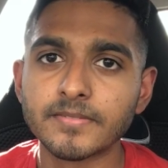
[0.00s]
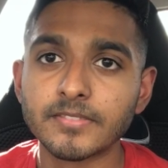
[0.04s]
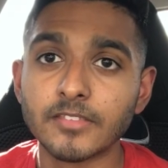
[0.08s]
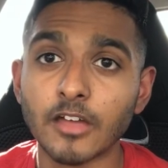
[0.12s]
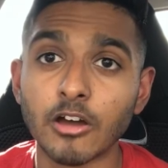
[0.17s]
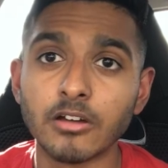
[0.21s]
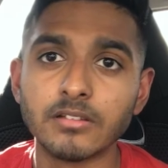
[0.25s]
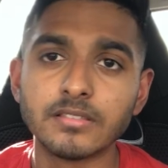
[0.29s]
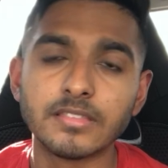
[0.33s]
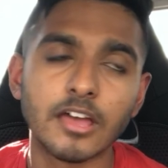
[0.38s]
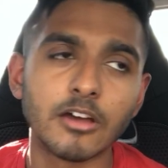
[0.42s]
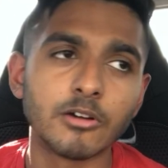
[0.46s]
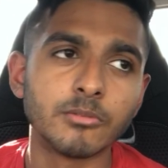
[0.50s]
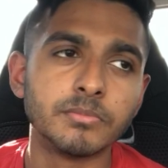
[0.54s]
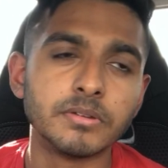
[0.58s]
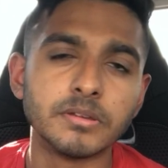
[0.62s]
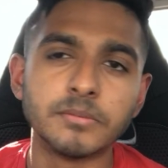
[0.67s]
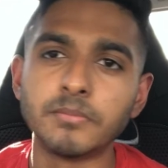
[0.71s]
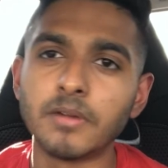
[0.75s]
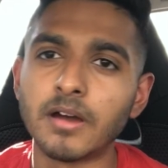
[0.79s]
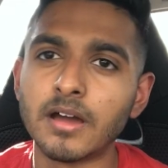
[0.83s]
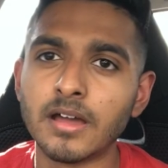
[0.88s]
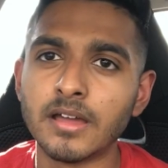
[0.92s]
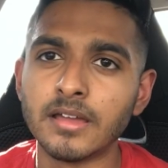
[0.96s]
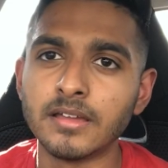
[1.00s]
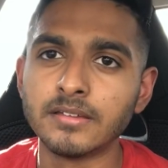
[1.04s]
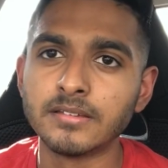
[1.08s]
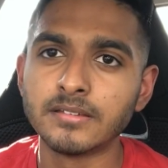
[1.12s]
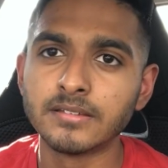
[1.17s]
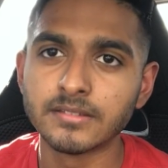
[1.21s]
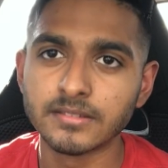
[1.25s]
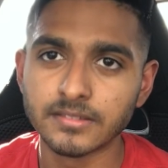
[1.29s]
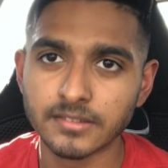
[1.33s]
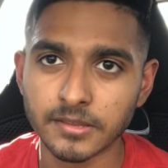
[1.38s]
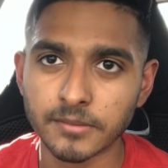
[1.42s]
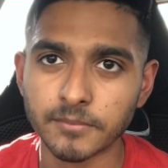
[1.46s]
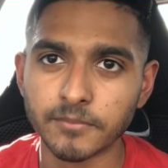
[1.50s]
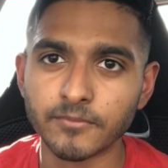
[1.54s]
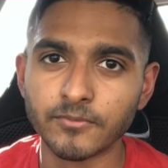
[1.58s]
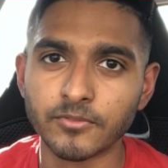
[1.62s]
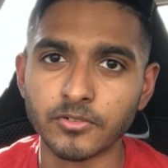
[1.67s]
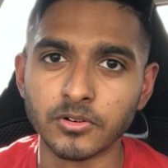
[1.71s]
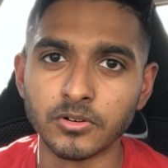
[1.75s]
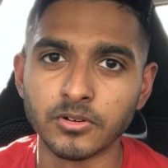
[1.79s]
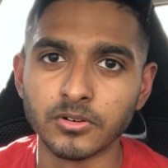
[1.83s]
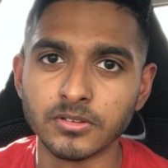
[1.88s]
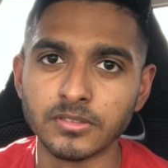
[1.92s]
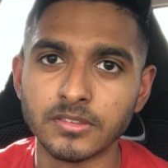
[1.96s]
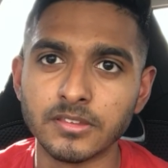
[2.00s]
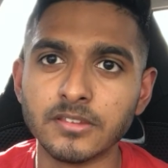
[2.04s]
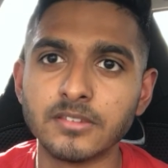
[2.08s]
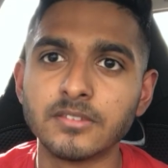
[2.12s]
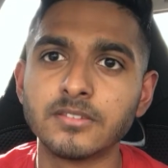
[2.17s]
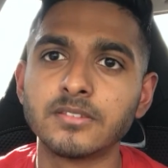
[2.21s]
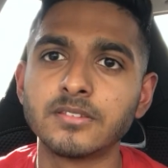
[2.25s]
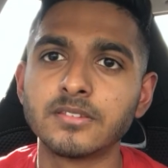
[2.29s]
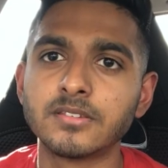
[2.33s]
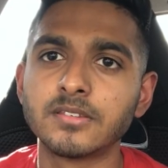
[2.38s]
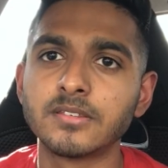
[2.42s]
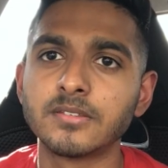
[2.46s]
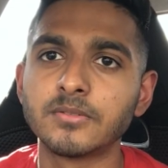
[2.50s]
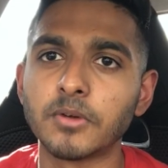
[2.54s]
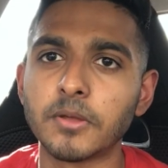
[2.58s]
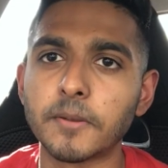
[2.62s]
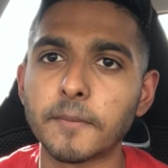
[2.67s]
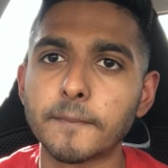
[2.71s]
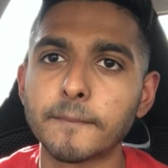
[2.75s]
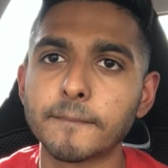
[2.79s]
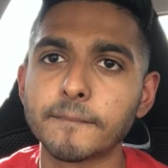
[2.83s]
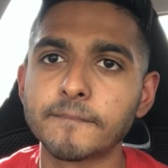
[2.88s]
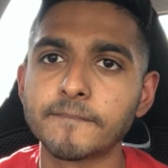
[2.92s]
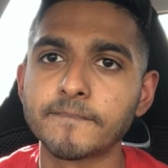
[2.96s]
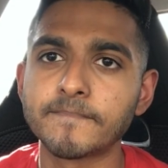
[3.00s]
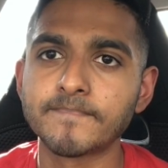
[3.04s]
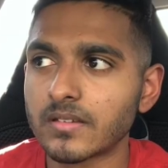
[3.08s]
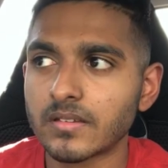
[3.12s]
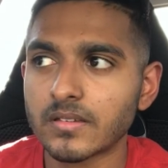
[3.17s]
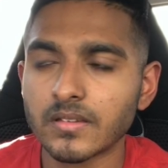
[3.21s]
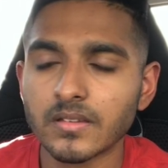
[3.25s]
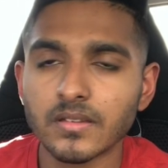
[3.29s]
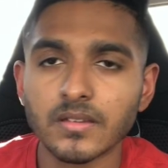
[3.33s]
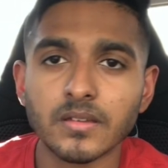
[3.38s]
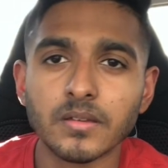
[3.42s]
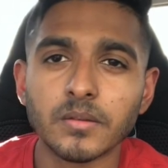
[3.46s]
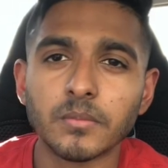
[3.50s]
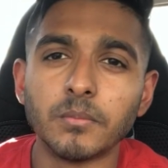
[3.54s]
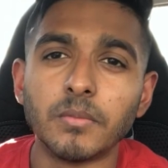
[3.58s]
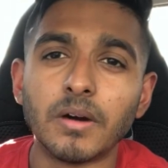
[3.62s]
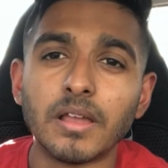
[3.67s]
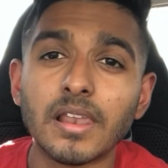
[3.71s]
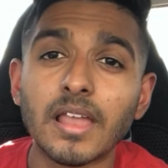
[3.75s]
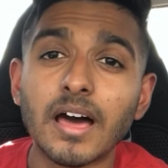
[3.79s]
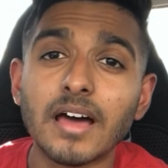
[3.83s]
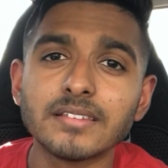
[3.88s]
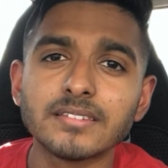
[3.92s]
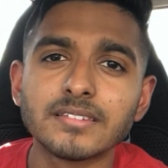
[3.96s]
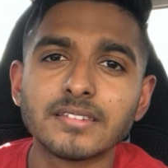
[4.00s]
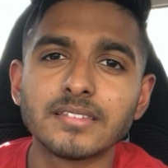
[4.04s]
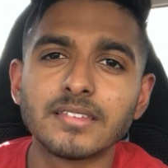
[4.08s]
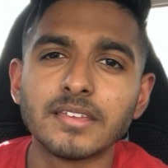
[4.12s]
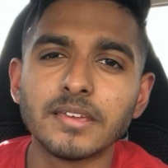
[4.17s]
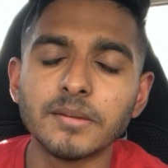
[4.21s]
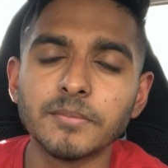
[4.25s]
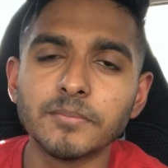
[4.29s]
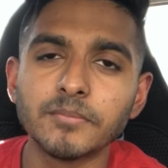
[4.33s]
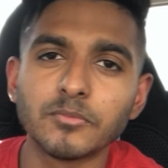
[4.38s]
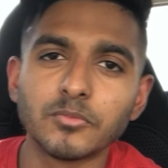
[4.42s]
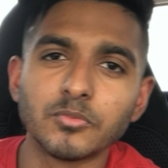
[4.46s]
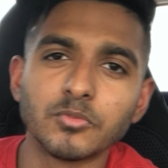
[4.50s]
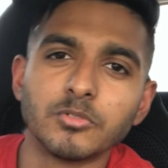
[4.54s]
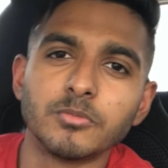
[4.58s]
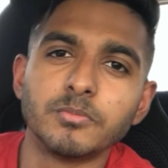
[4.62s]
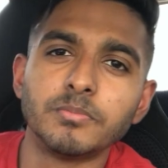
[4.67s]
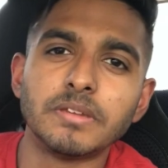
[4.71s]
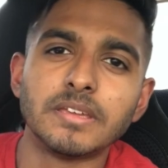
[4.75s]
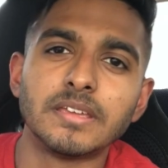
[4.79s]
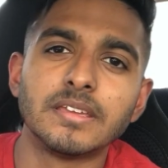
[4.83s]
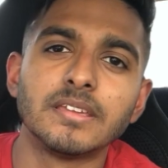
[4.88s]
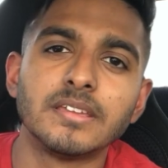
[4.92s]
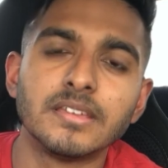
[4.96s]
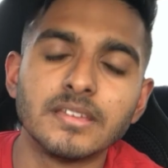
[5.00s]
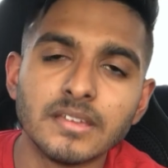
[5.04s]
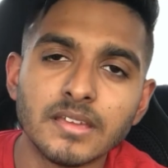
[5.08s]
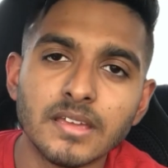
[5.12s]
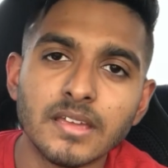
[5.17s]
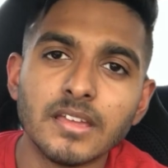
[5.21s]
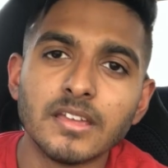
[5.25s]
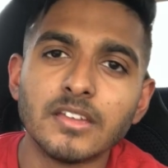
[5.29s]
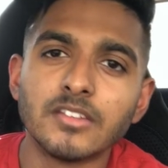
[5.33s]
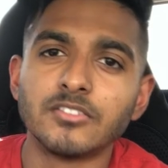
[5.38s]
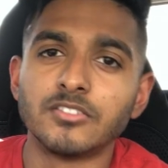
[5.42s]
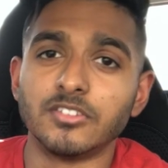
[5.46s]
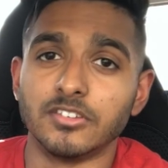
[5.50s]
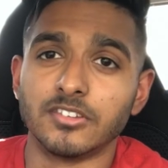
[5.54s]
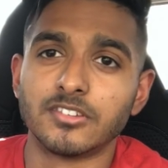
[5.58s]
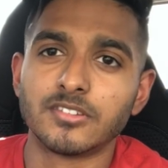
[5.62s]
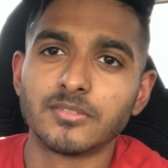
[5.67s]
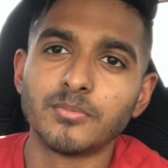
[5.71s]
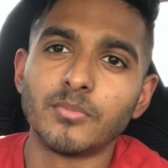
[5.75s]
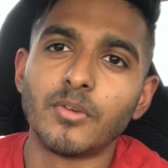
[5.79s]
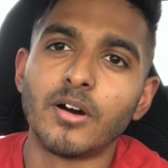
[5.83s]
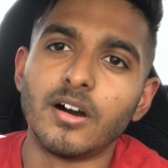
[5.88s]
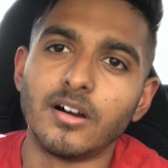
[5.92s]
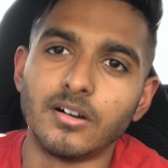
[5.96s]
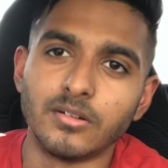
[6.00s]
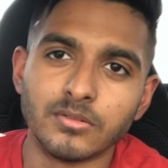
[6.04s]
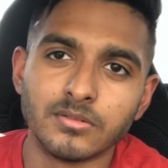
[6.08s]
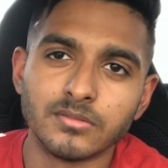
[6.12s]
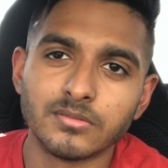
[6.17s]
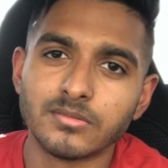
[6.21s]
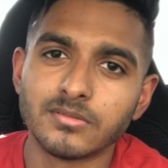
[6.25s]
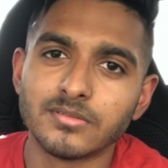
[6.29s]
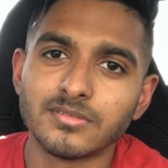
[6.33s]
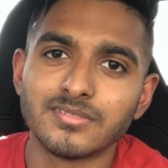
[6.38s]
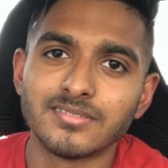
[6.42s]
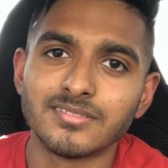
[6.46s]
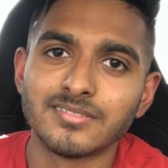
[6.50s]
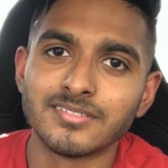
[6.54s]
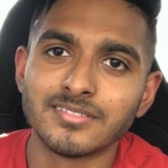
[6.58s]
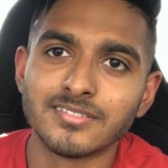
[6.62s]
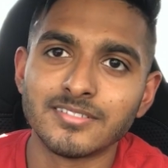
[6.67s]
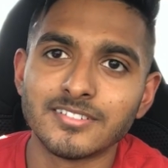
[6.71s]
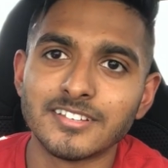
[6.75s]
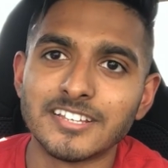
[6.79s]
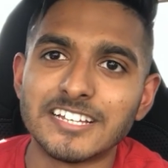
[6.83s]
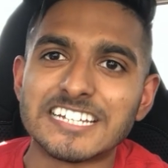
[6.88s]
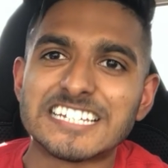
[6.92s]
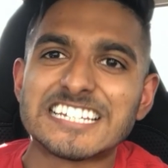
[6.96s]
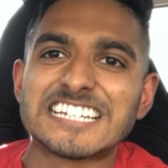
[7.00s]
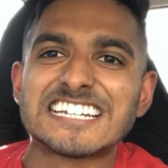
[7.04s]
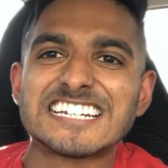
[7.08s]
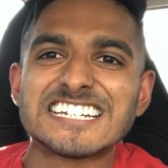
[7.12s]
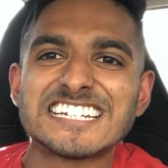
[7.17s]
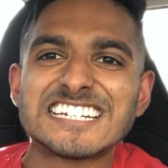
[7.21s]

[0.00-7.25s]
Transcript: that that'll be my tip for this one. My last tip will be to smile. Like,